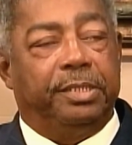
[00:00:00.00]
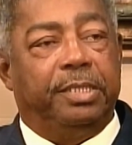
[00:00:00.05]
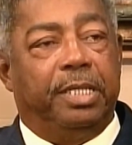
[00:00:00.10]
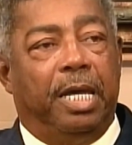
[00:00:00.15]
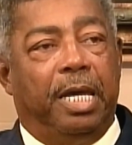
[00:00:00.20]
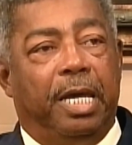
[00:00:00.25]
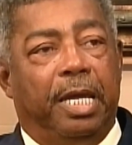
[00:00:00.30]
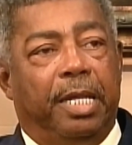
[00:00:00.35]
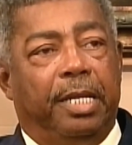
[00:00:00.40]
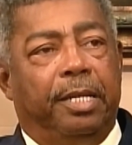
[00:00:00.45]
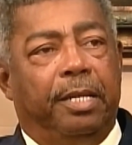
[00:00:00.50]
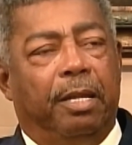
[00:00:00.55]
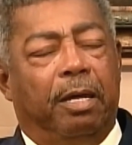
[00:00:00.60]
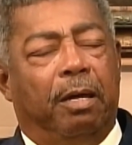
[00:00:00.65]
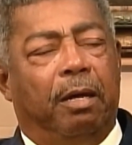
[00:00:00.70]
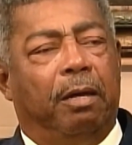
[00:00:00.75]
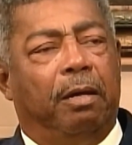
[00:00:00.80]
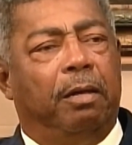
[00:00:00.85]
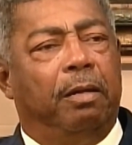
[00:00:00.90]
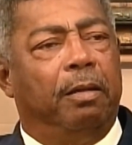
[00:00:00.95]

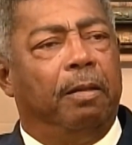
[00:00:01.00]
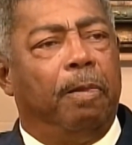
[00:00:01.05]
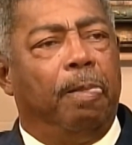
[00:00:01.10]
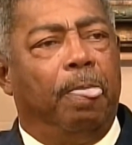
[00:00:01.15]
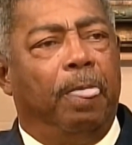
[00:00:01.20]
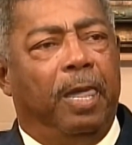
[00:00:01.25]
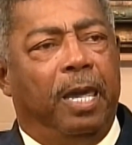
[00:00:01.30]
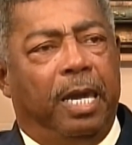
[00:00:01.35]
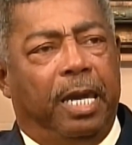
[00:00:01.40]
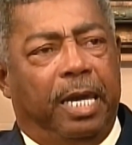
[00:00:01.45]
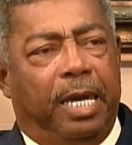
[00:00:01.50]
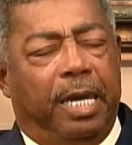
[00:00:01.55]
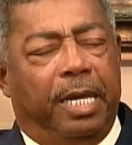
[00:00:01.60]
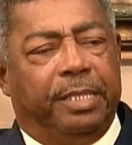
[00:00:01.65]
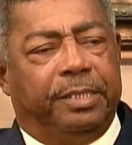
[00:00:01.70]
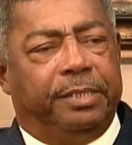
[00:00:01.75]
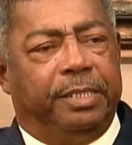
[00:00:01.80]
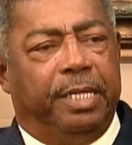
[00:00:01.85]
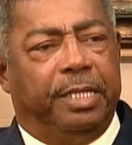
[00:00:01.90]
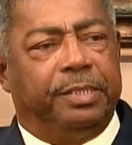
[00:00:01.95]
and
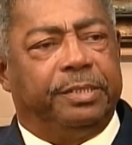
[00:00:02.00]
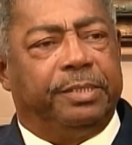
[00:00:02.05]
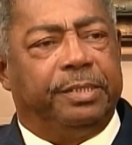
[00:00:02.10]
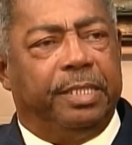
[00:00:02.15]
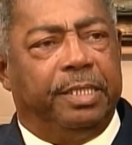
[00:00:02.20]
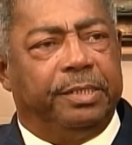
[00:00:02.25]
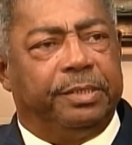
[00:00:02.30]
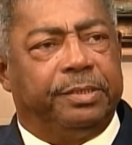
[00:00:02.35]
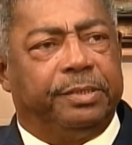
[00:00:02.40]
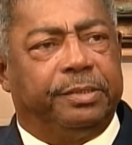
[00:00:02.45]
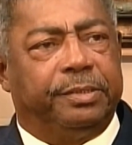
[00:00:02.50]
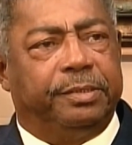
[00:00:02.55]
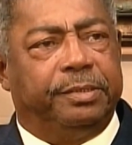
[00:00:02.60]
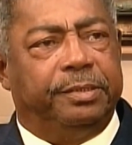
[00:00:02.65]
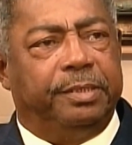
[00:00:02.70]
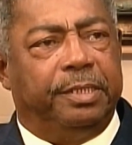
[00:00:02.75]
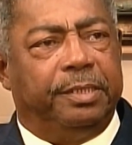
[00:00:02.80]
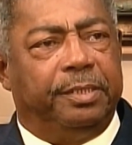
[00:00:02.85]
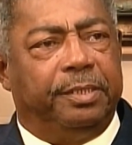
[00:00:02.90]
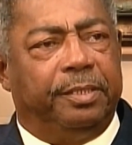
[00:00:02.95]
it's
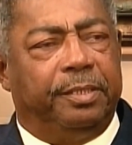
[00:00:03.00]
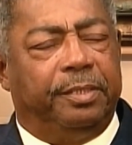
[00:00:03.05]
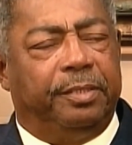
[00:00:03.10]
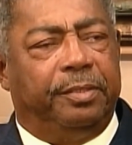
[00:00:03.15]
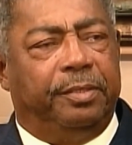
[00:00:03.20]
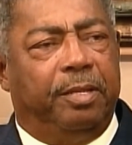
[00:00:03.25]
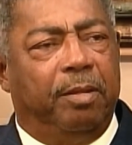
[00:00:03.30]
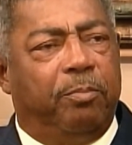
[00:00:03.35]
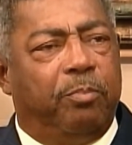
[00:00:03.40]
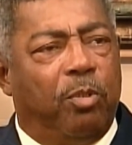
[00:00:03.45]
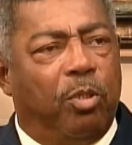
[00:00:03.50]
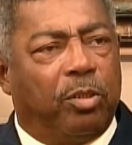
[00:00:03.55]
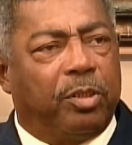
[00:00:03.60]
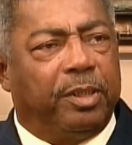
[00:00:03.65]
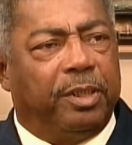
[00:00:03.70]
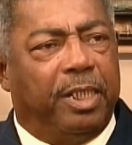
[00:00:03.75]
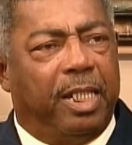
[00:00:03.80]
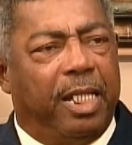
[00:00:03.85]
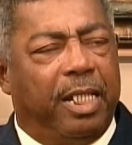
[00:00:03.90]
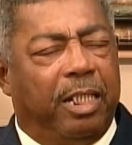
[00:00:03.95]
they've
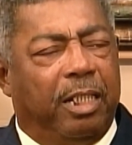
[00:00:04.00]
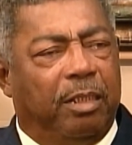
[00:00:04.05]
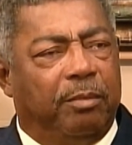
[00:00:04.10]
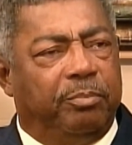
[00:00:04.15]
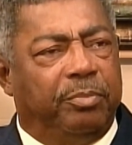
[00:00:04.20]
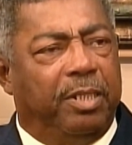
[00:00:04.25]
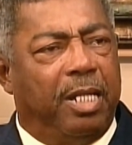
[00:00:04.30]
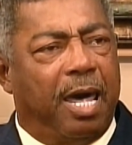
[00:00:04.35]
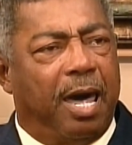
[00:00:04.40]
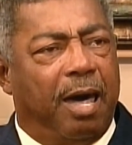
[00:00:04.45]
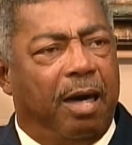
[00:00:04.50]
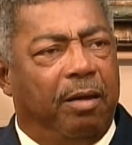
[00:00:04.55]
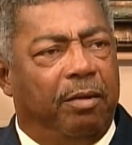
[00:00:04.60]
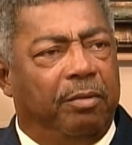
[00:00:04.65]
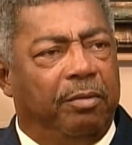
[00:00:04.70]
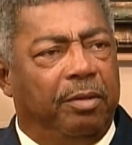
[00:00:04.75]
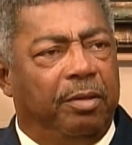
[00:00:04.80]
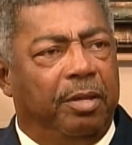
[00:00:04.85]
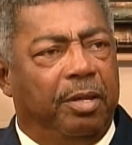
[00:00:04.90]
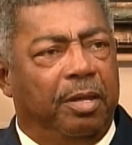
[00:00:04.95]
broken that up now
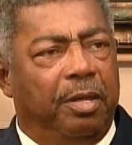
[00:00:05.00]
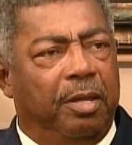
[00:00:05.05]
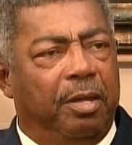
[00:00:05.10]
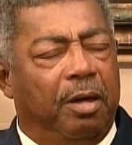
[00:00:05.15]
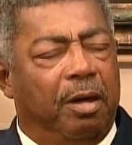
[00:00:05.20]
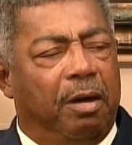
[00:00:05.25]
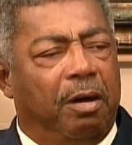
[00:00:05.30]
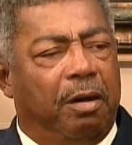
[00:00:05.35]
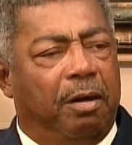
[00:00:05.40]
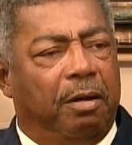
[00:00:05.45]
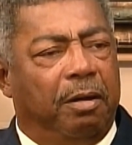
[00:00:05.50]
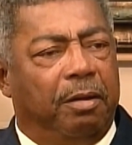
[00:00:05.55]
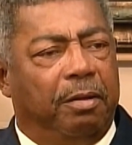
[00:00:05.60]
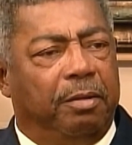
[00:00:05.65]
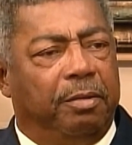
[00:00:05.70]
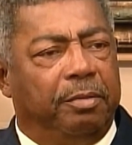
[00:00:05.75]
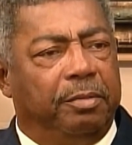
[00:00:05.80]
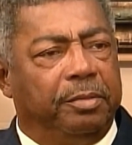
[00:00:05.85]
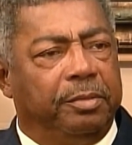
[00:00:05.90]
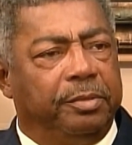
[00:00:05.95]

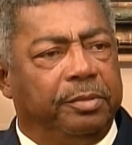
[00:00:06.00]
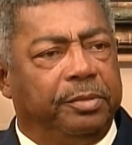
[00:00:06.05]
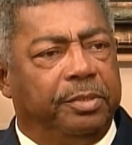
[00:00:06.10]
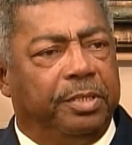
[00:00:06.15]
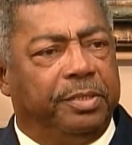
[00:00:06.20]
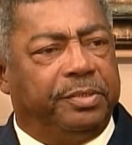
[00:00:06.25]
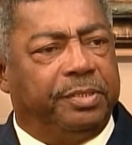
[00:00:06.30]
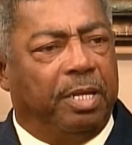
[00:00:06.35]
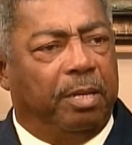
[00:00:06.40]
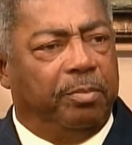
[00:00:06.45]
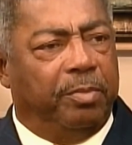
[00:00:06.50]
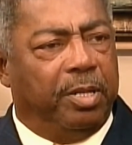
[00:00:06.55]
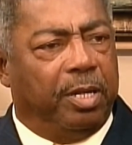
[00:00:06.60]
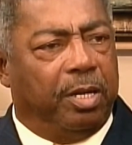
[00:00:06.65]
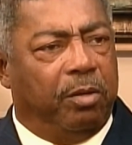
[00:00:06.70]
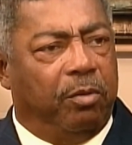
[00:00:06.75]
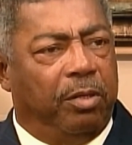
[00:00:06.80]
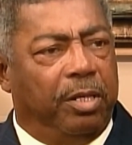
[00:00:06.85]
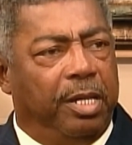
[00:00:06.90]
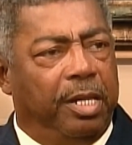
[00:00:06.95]
to some
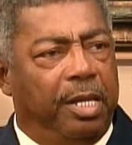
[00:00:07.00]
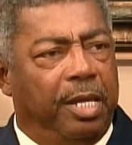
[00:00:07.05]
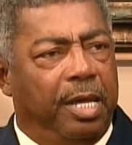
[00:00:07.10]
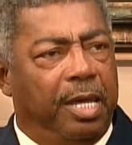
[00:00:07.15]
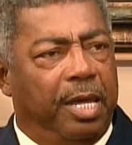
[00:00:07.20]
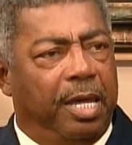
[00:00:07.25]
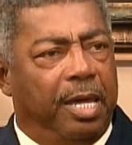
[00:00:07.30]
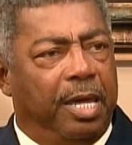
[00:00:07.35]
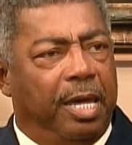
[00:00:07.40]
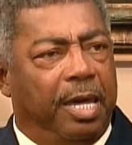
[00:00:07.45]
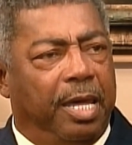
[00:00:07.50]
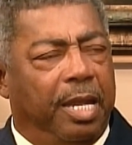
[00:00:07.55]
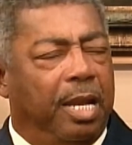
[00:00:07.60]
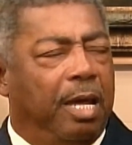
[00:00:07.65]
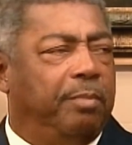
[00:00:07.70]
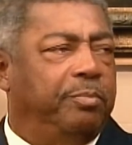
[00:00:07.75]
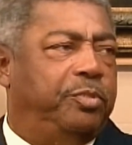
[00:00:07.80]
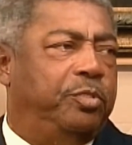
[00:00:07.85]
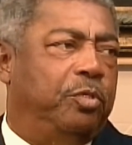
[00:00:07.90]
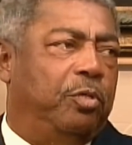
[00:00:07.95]
degree, and
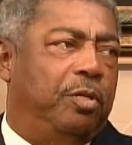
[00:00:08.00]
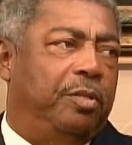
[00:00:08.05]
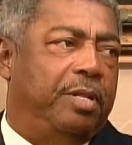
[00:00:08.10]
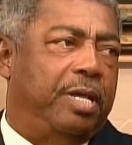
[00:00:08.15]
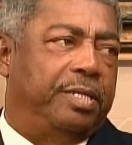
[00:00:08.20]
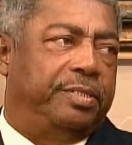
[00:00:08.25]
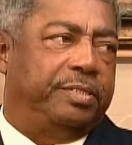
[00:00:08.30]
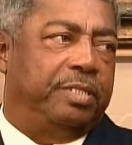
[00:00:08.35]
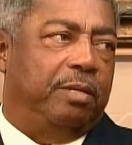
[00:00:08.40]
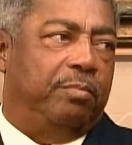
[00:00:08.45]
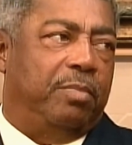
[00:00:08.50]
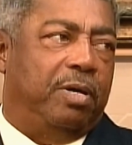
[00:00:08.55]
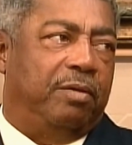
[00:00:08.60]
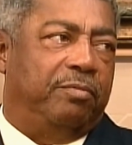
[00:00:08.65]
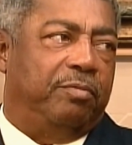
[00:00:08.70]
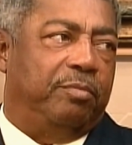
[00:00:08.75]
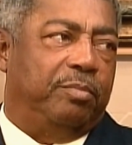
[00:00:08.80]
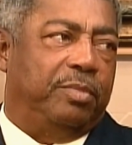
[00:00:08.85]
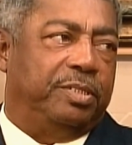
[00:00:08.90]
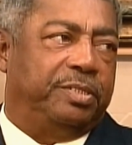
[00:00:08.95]
I'm sure that some of
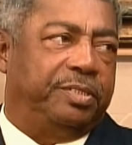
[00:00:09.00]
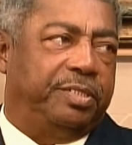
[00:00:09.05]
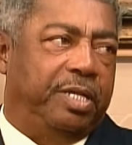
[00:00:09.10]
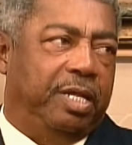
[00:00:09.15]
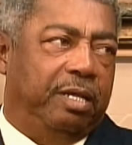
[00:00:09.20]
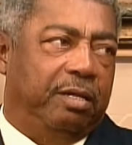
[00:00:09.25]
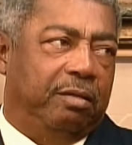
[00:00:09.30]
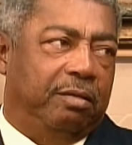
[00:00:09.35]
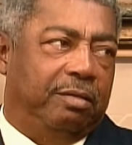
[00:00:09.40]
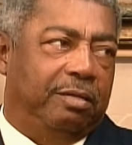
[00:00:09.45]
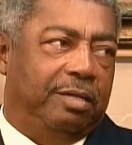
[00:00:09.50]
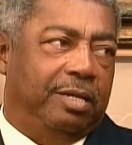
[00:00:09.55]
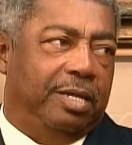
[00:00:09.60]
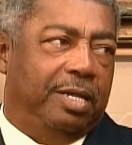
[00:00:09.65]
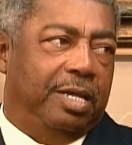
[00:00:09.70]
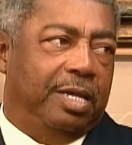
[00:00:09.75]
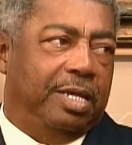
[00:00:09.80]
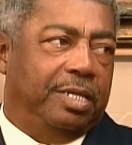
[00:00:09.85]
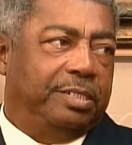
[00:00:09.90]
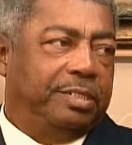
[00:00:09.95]
them are still
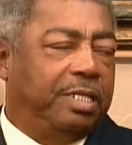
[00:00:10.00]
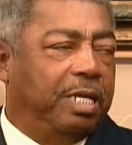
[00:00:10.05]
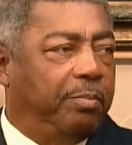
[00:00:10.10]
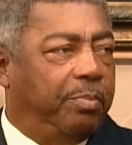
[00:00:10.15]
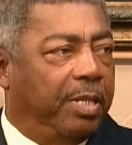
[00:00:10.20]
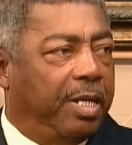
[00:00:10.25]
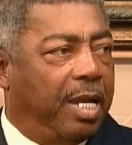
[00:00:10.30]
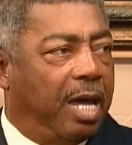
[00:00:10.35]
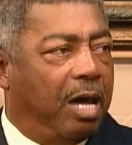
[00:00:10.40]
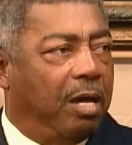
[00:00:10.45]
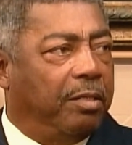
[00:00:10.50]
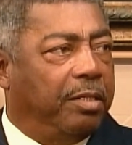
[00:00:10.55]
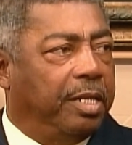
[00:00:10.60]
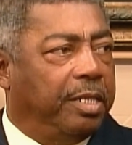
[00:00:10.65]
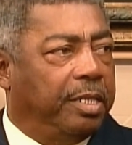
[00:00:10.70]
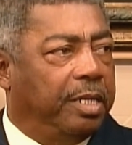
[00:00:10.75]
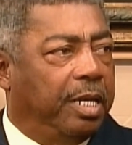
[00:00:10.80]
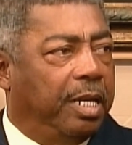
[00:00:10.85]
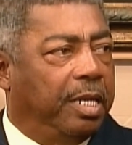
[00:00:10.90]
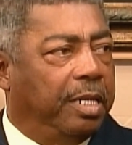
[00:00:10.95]
slipping out
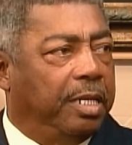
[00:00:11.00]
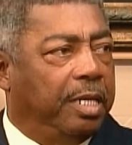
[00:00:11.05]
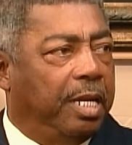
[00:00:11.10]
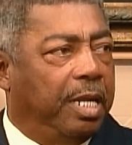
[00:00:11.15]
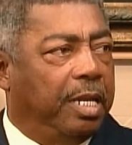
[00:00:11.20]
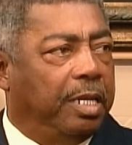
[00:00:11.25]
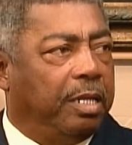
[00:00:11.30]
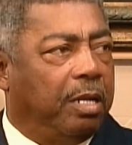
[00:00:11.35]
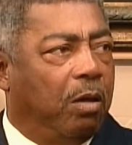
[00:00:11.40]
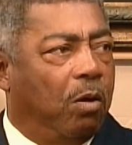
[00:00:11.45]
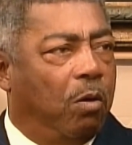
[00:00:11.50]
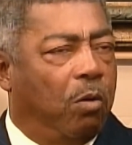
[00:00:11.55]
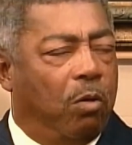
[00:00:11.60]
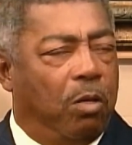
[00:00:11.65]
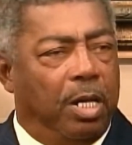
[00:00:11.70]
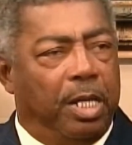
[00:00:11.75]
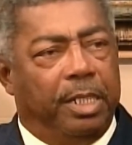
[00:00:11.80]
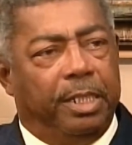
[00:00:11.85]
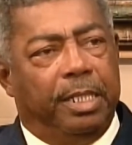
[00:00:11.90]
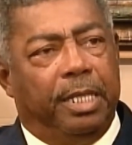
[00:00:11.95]
and
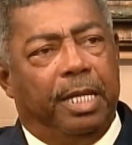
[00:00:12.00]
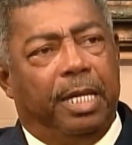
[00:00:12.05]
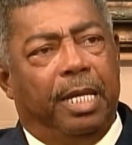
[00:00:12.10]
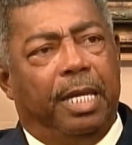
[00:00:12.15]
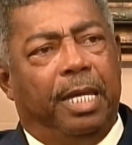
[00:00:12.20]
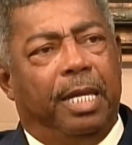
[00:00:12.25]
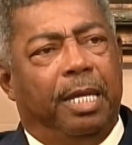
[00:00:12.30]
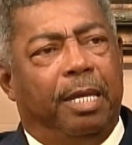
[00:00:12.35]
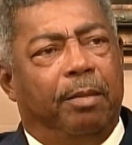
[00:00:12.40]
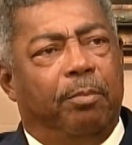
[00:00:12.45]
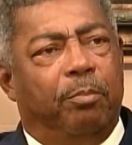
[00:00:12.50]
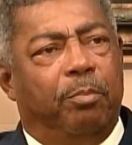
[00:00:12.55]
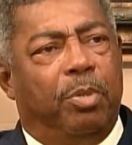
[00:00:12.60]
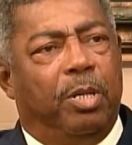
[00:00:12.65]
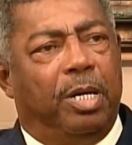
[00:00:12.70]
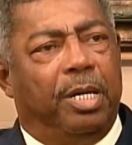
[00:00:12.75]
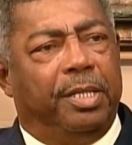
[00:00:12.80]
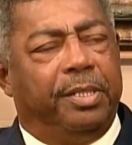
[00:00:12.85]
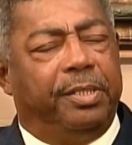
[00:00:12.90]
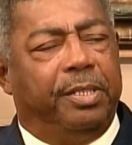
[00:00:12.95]
going.
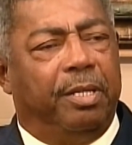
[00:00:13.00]
But,